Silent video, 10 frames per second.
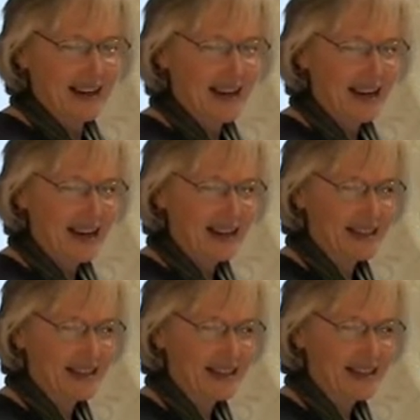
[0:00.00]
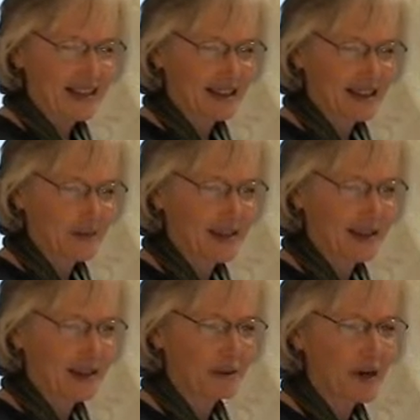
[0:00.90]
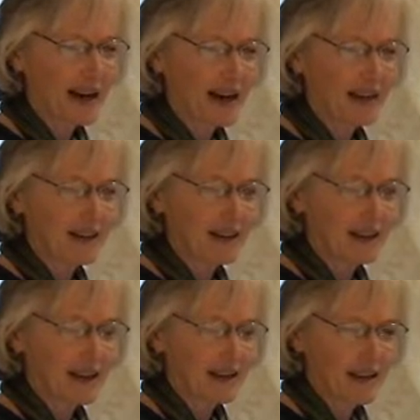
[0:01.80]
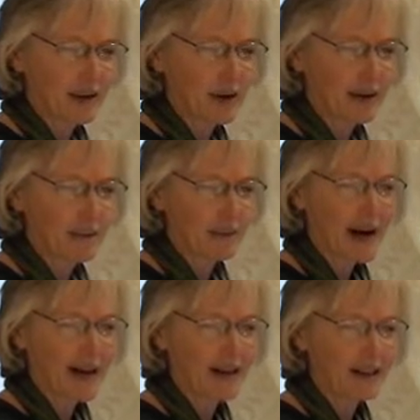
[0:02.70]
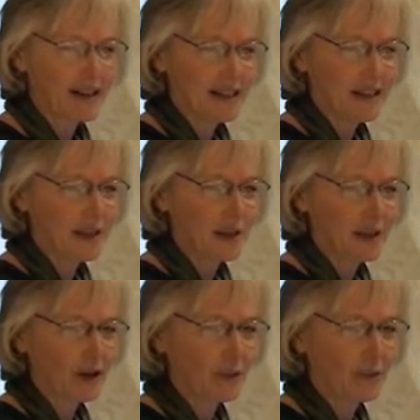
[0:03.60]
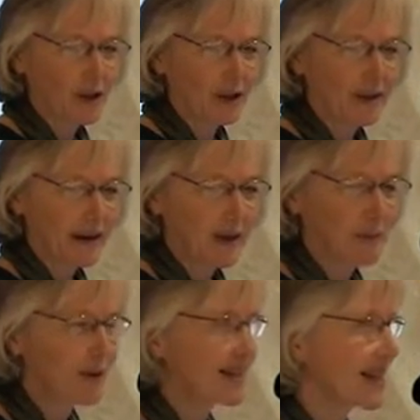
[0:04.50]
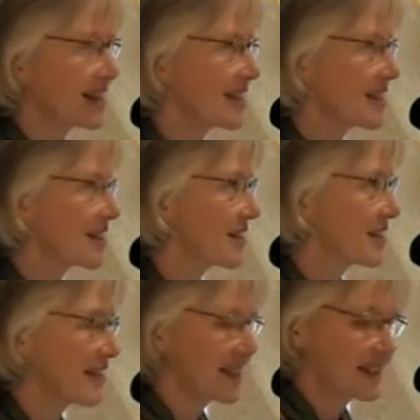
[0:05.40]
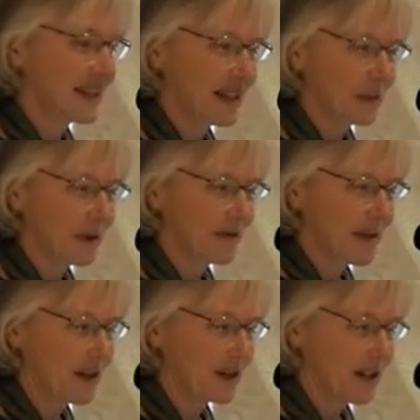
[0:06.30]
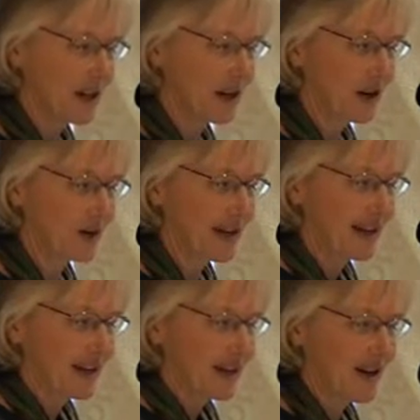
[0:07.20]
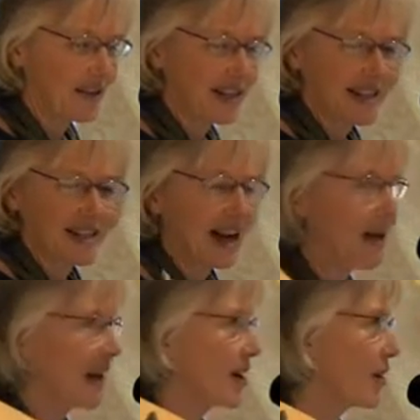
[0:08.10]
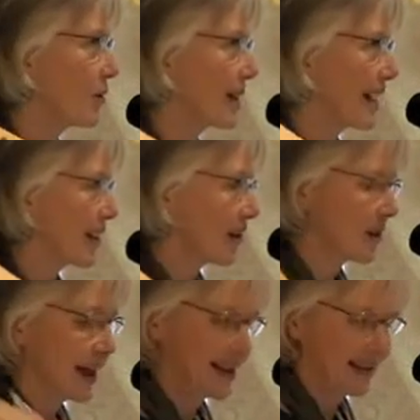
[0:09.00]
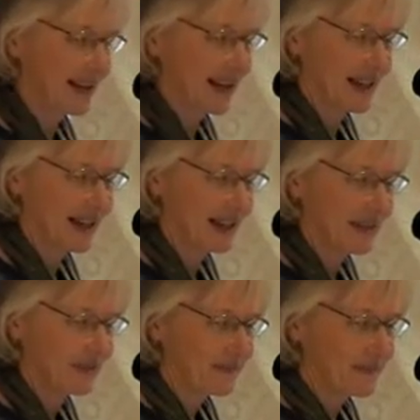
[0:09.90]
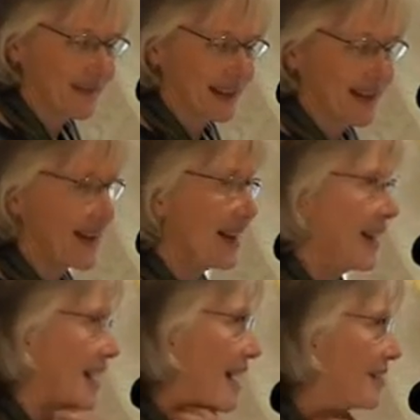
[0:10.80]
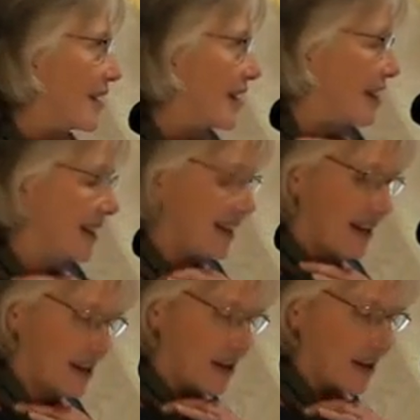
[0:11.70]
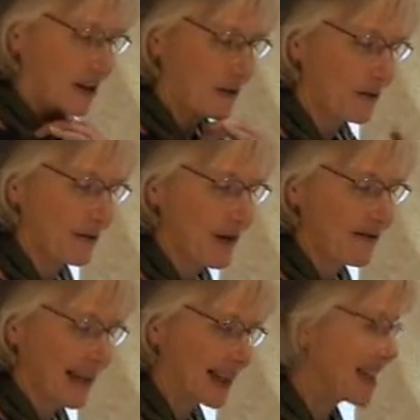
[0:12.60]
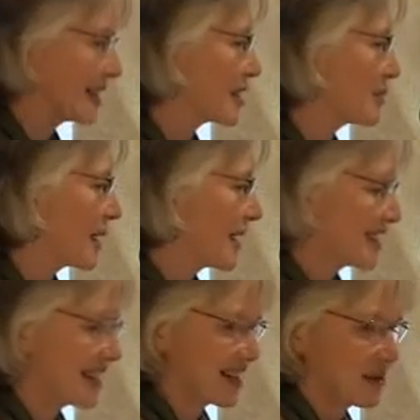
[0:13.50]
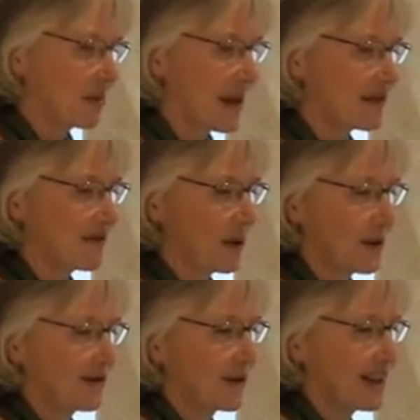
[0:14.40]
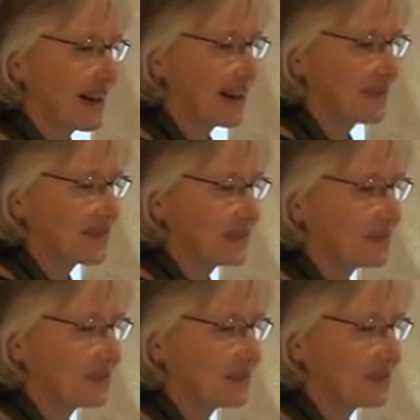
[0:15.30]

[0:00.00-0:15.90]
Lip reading: And it was compiled, they were compiled into a little book that we presented to Linda a number of years ago called This Is How I Go When I Go Like This. And her weavings and spinnings as a metaphor for life.